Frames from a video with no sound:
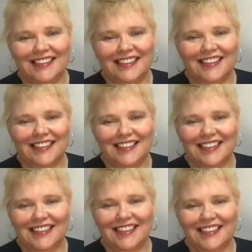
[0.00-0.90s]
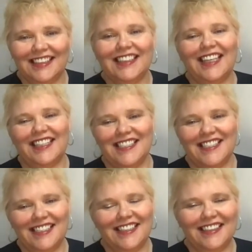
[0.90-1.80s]

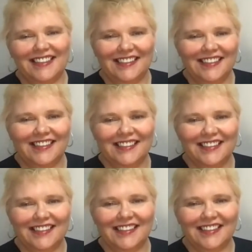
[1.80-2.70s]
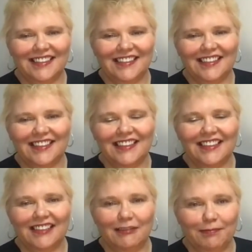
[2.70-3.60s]

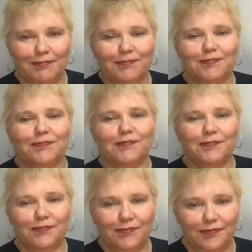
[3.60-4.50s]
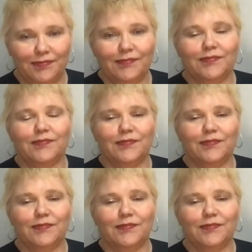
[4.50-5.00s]
(not speaking)